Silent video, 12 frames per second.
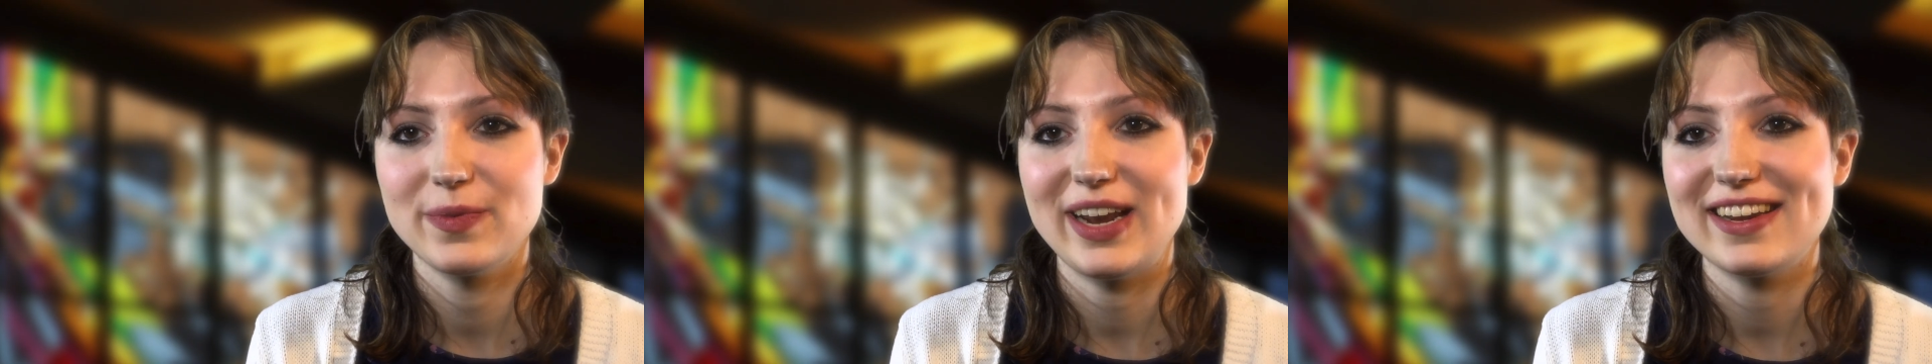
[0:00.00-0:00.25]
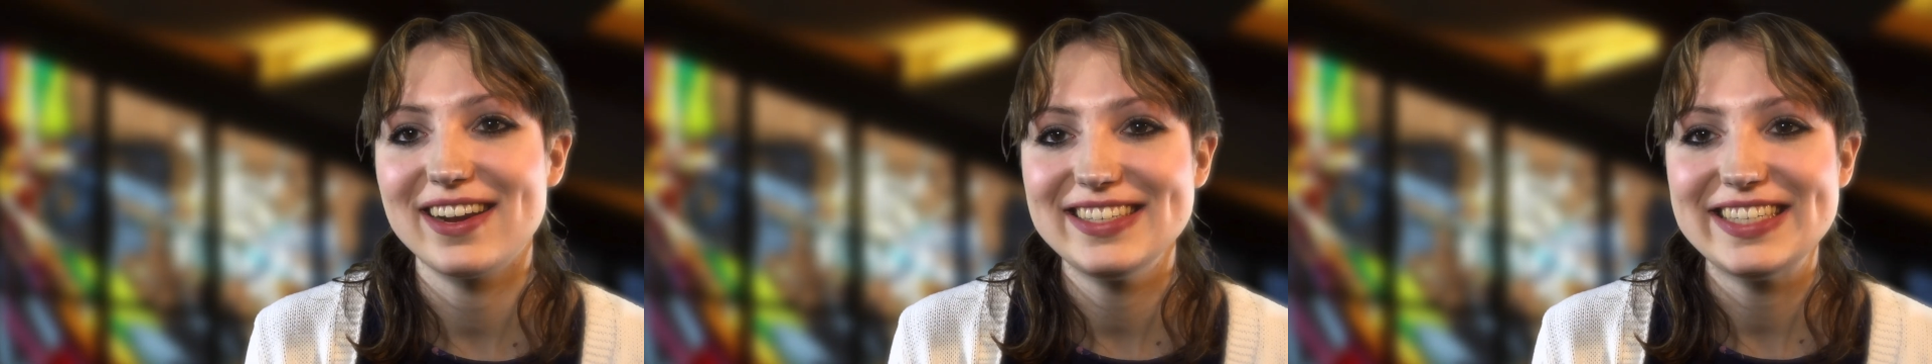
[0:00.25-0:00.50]
When
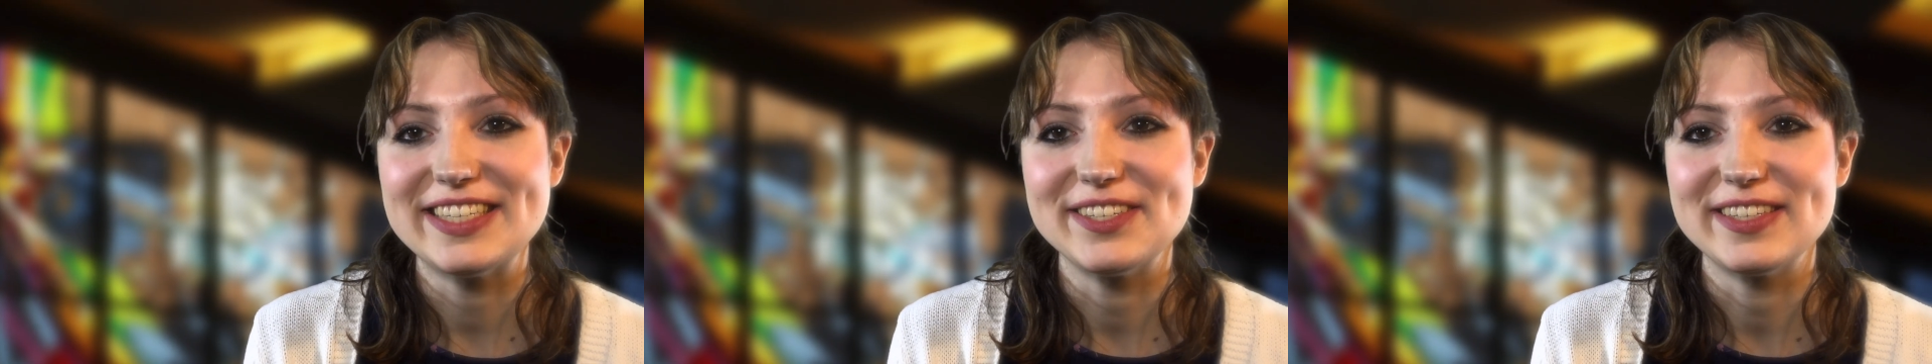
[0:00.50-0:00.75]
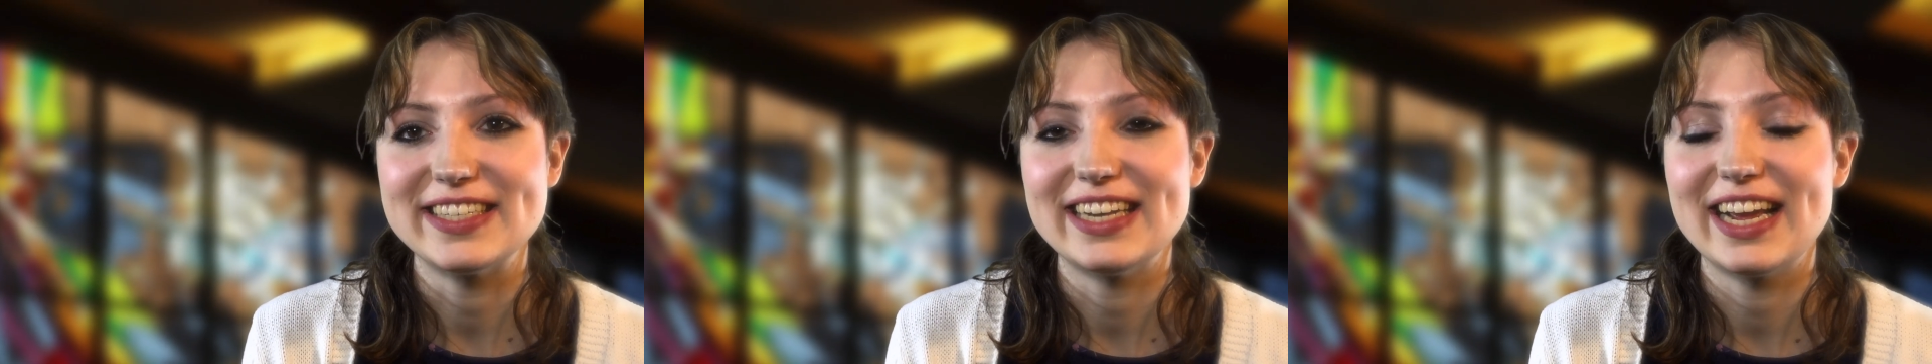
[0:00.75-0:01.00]
I got to
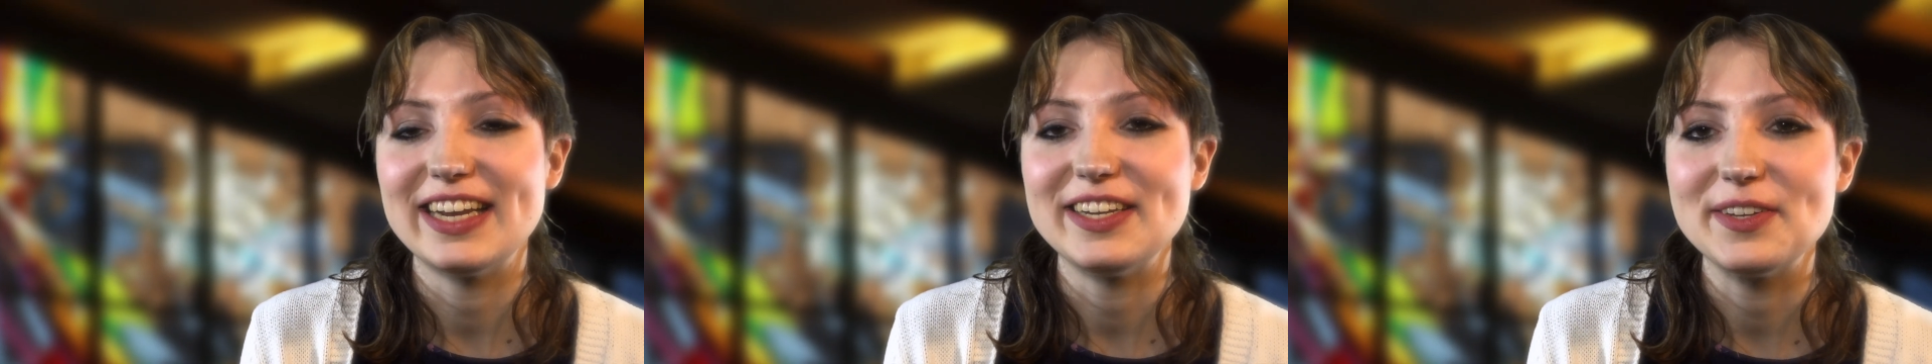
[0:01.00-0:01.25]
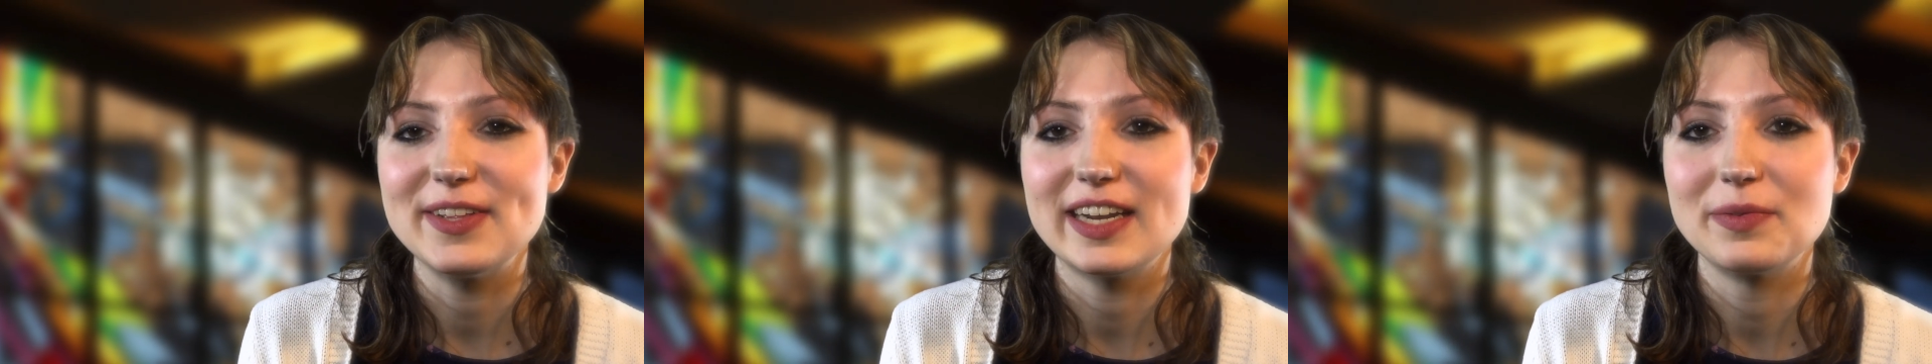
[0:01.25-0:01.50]
Union, I
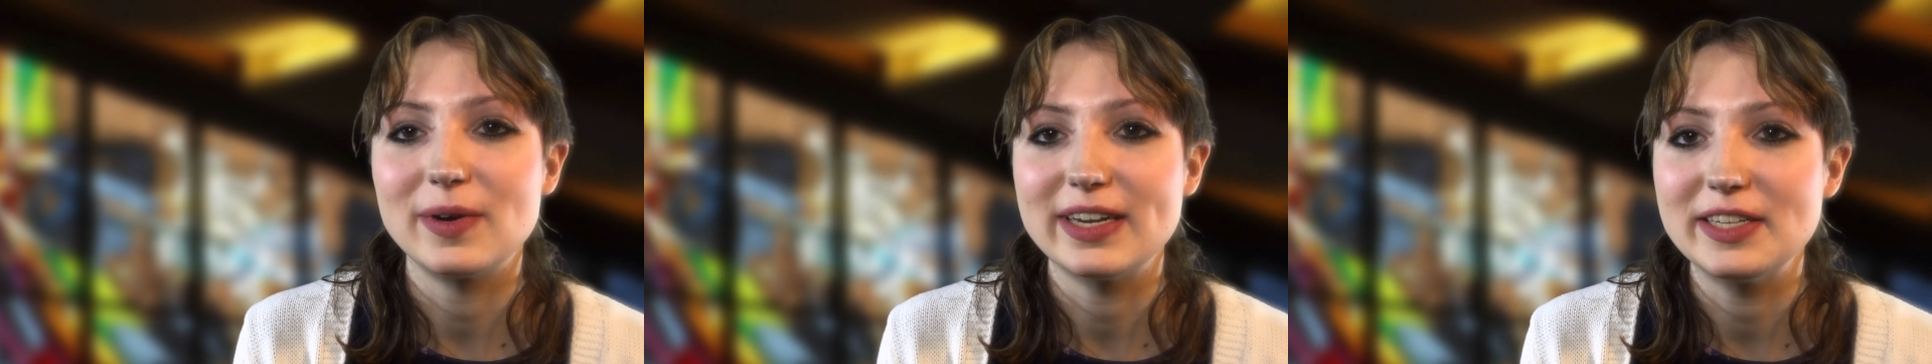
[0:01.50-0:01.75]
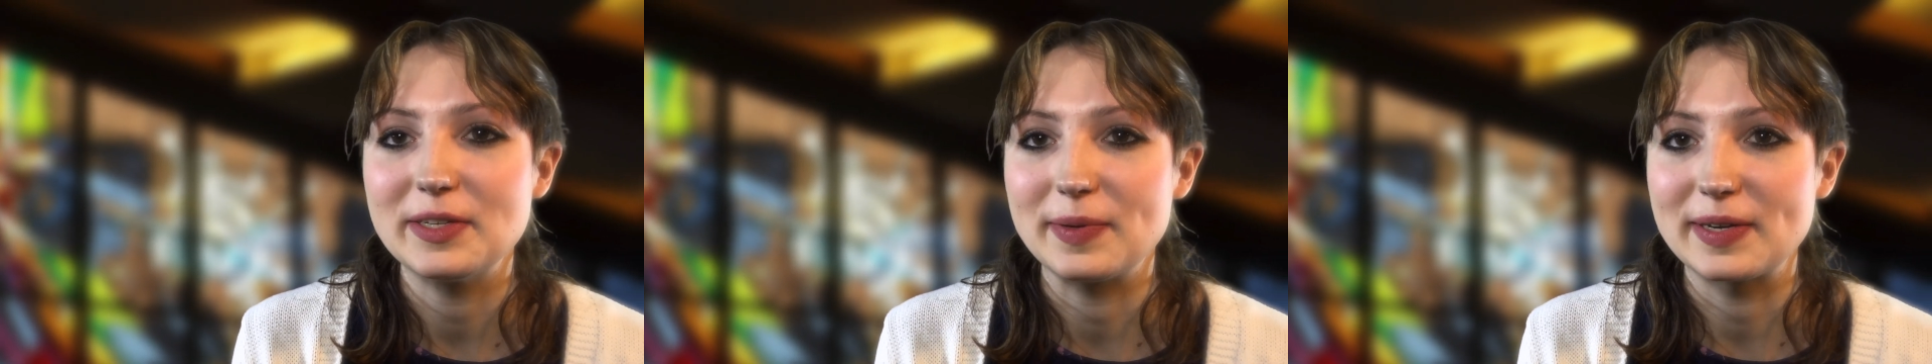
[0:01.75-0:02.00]
knew that I
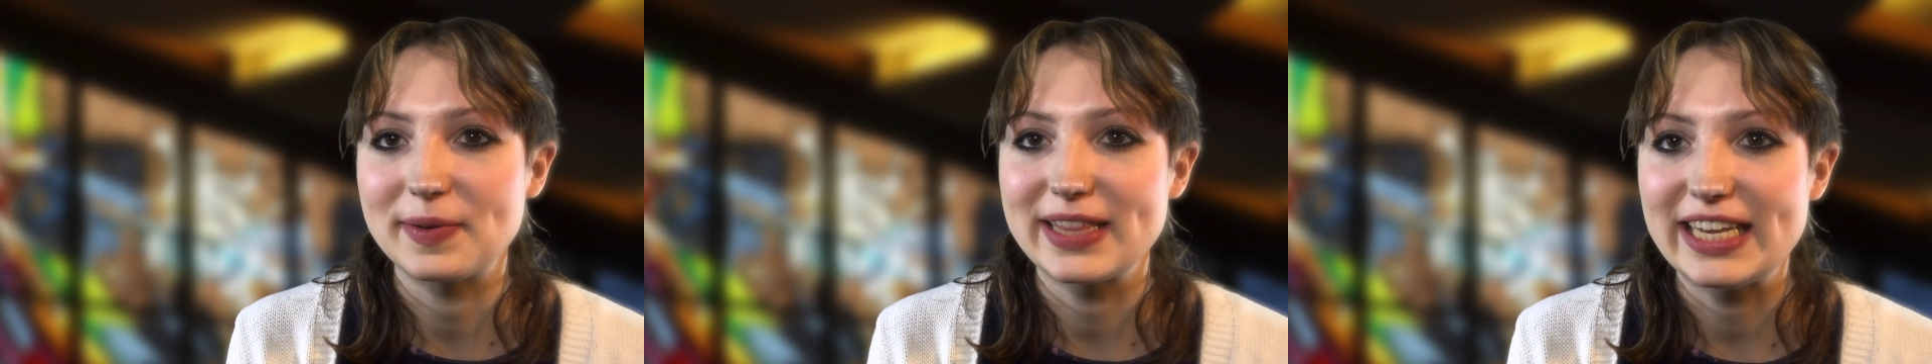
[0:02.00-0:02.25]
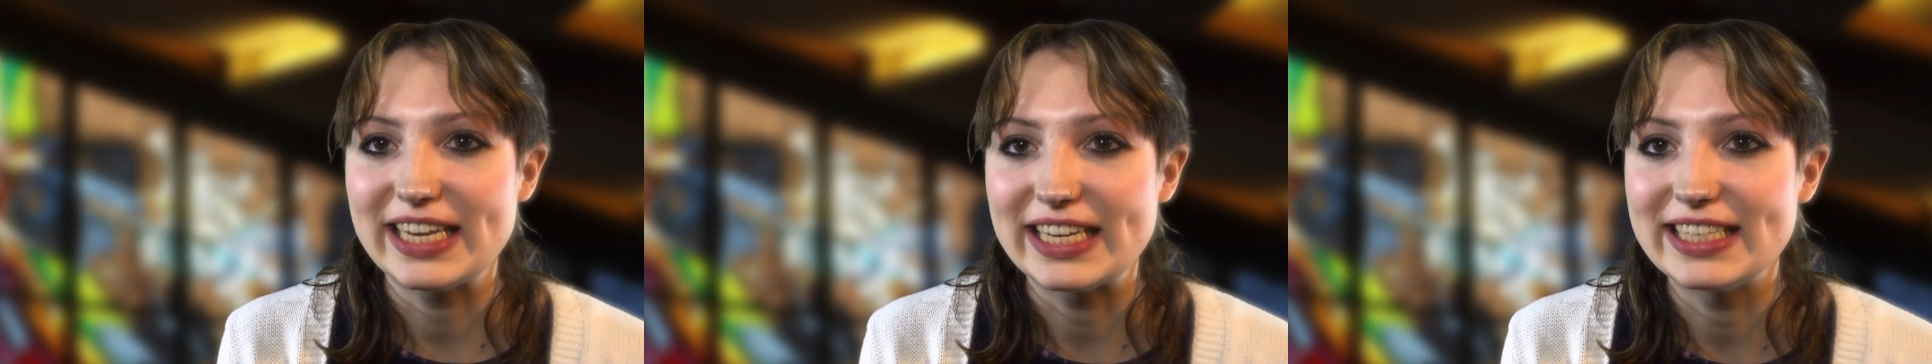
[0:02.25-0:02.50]
wanted to work with
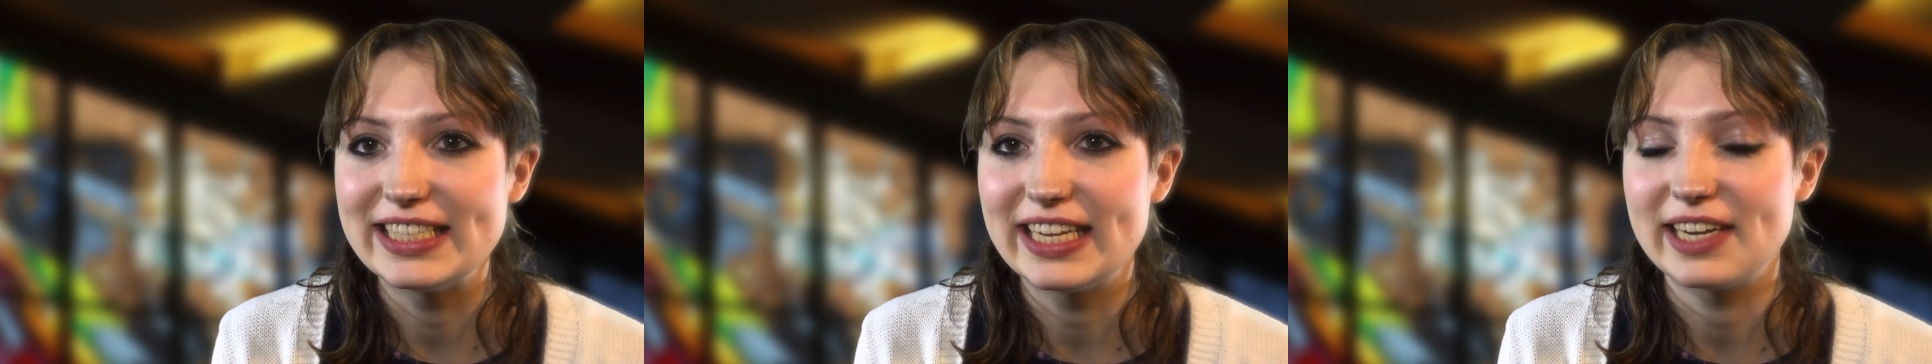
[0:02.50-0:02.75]
kids,